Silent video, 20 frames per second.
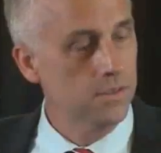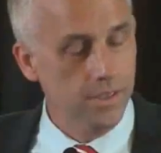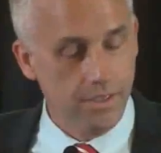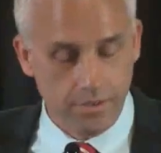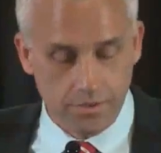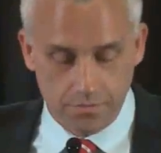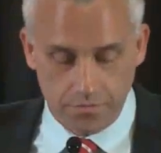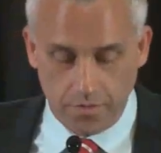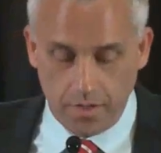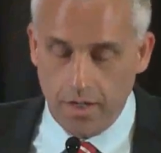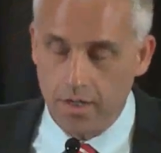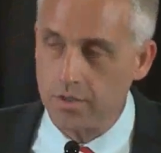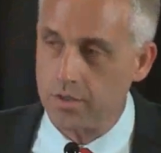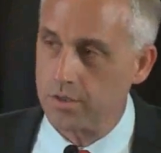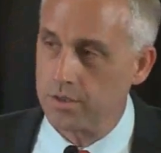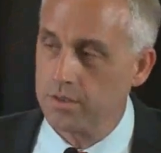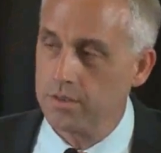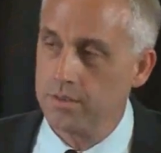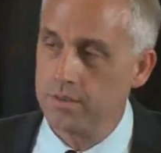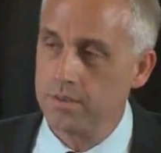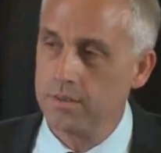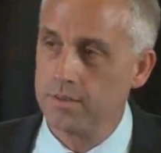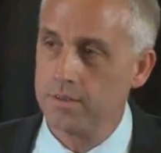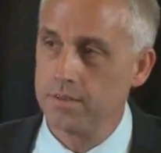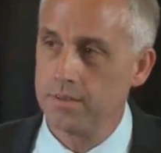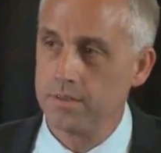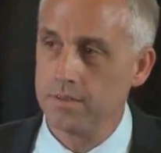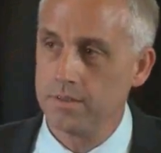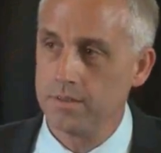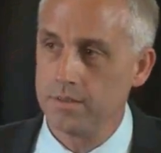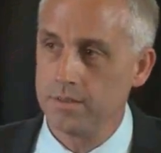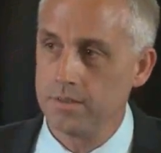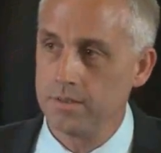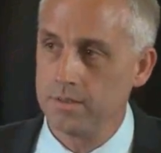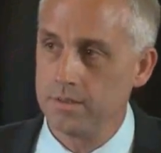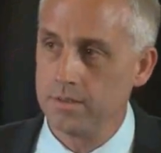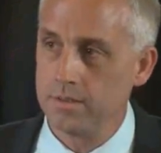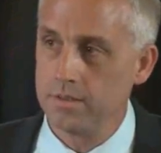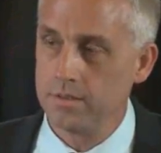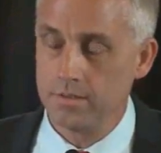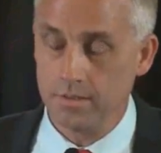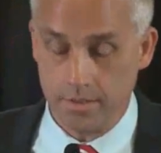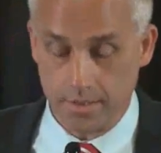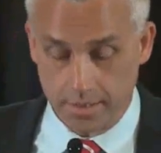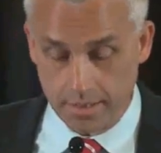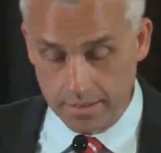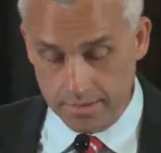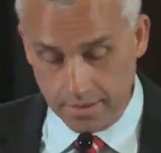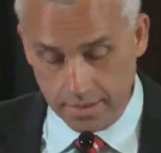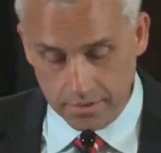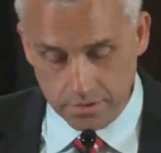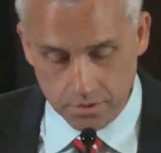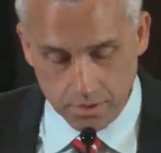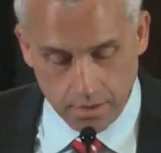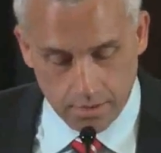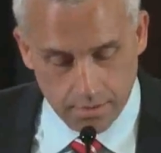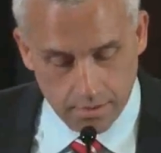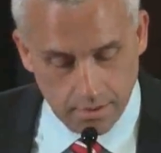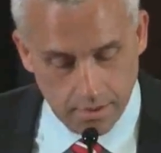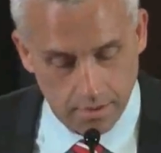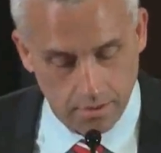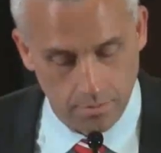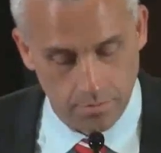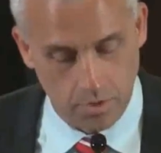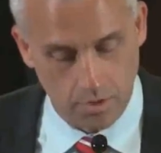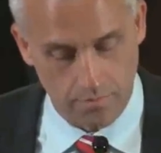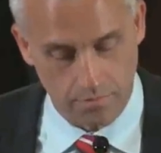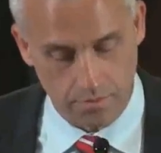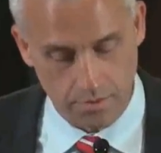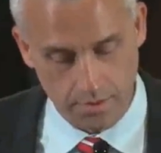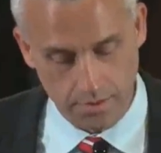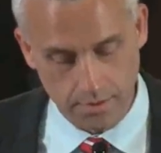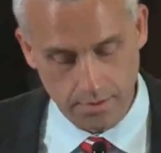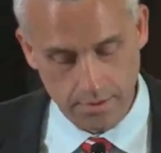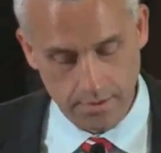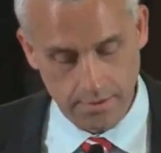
his Father. And again, they sought to kill him over it.